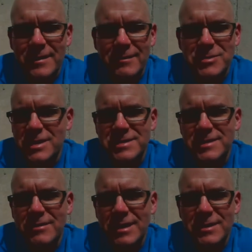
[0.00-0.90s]
which I just,
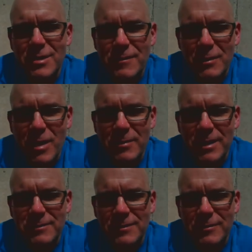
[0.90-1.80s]
you know, I didn't know if I want to
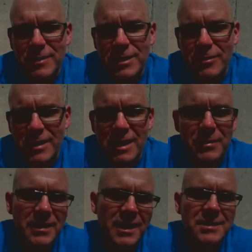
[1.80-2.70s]
make a different video or not,
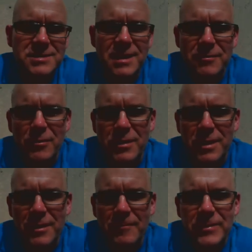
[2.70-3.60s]
but nah, I just kind of throw it
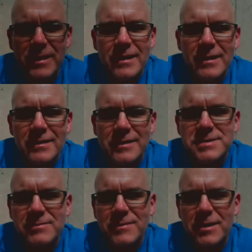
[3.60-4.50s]
in there.
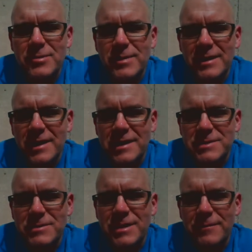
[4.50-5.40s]
There's some other
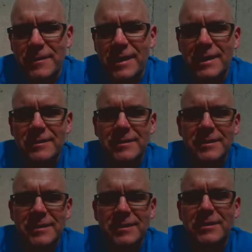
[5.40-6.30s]
mechanics which I find,
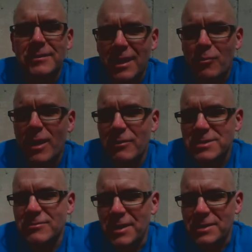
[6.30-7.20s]
they're not quite
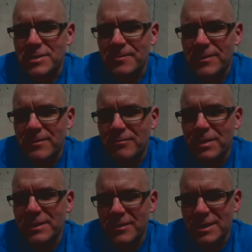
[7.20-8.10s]
resurrection,
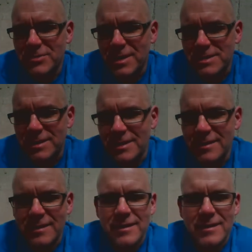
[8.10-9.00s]
but they're interesting.
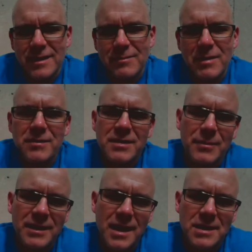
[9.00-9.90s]
And maybe they're not
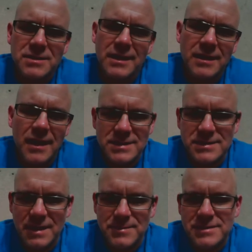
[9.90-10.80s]
mechanics, they're like
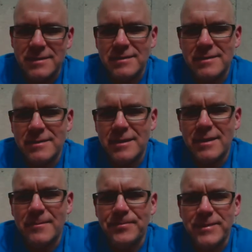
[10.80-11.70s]
concepts
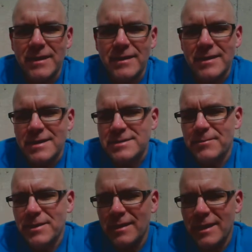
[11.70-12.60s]

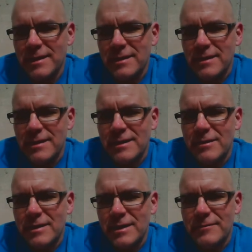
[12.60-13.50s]
Something like, you
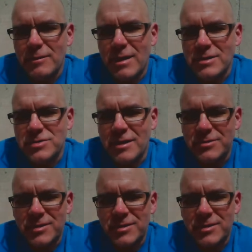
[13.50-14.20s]
know, if you watch Star